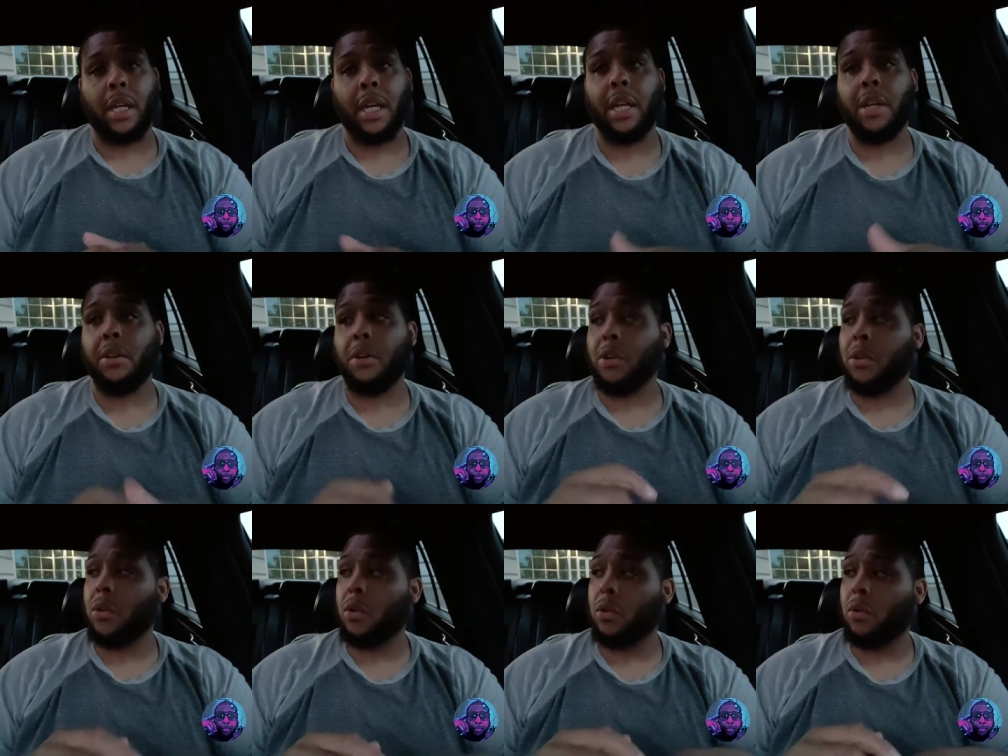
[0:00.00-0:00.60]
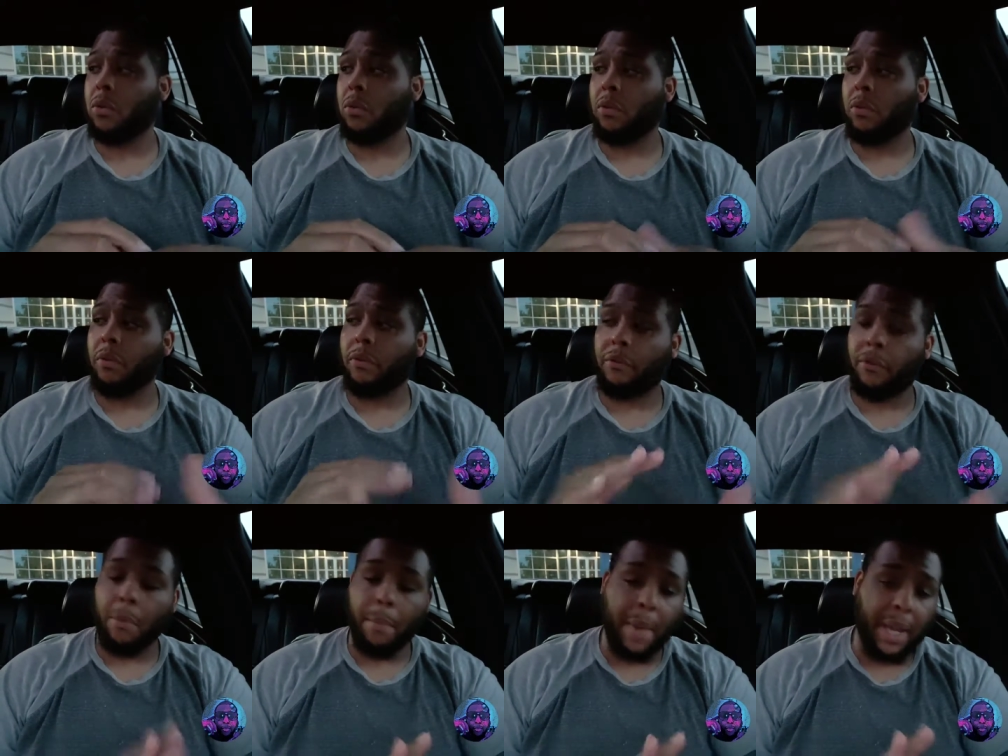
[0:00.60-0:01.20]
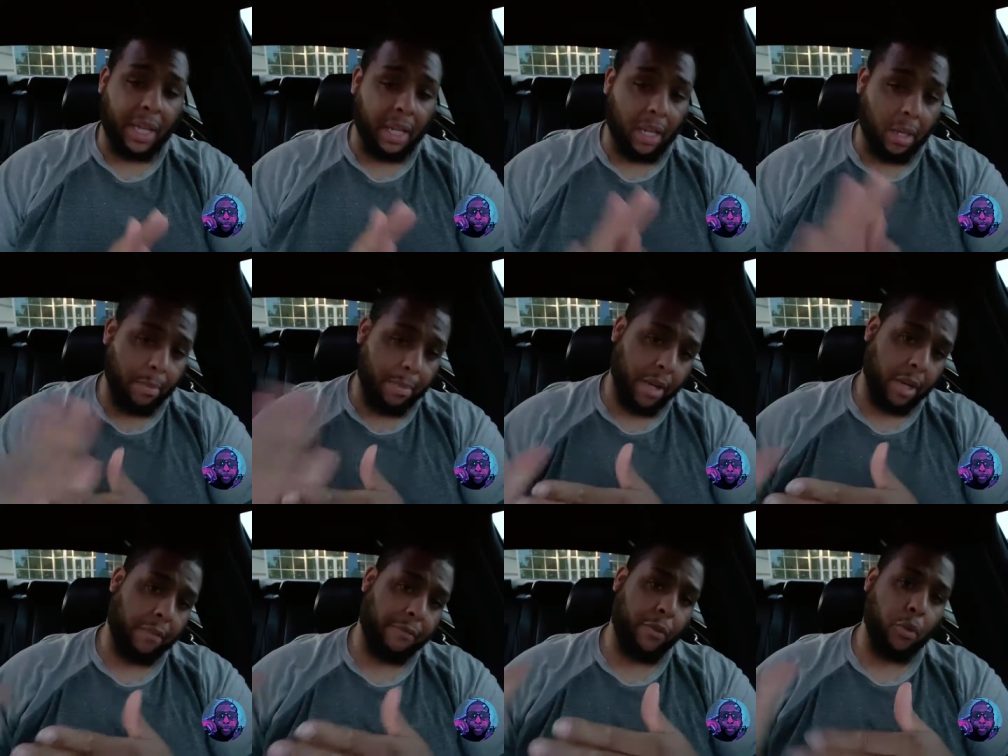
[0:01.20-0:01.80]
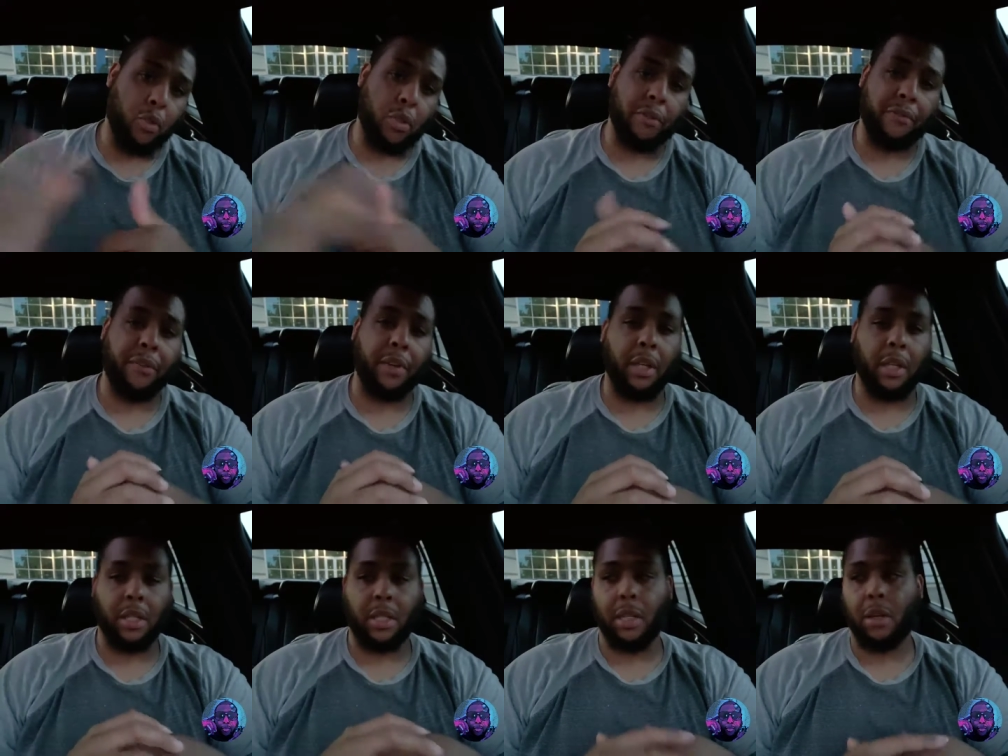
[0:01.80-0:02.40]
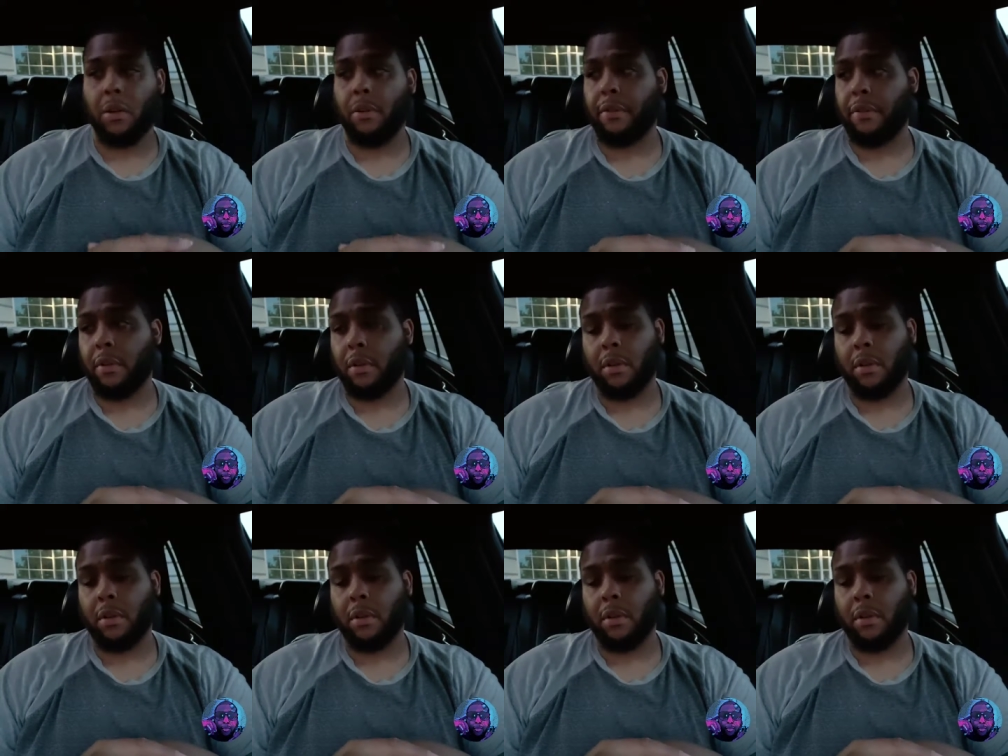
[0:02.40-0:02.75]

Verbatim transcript: hinder you from making a better future for yourself